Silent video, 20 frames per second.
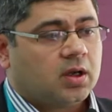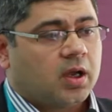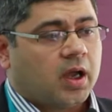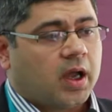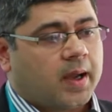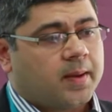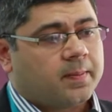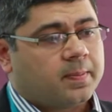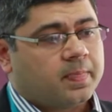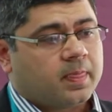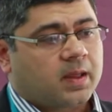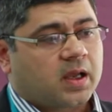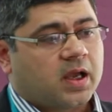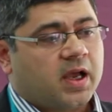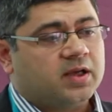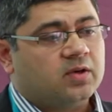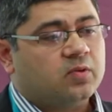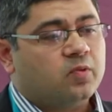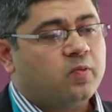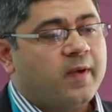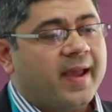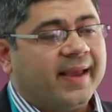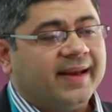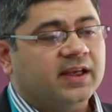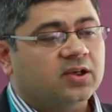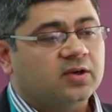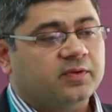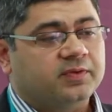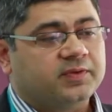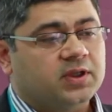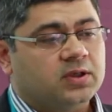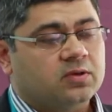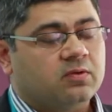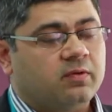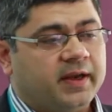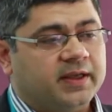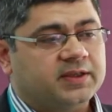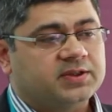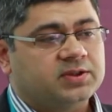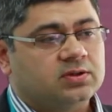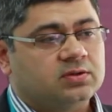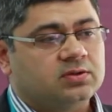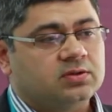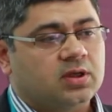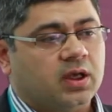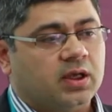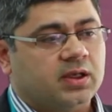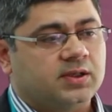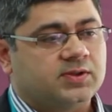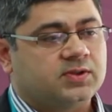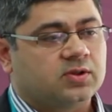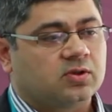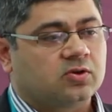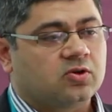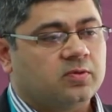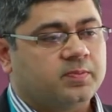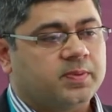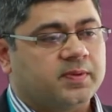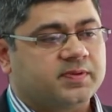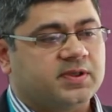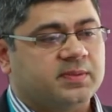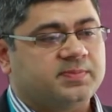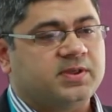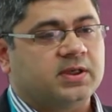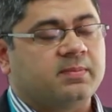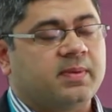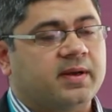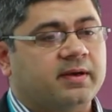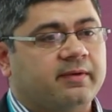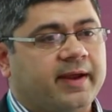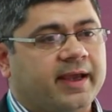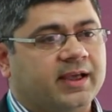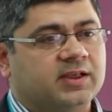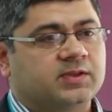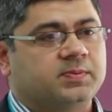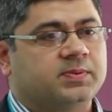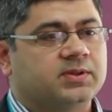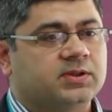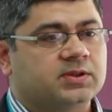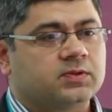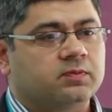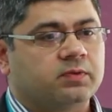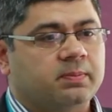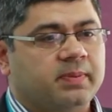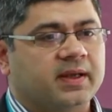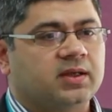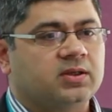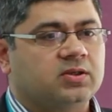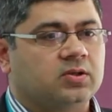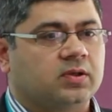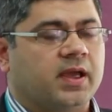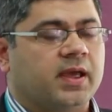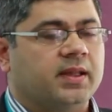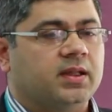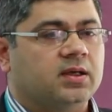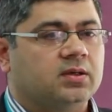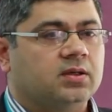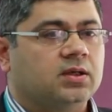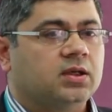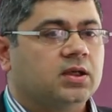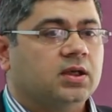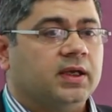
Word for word: kind of value of curation is the group of subject matter experts we bring together,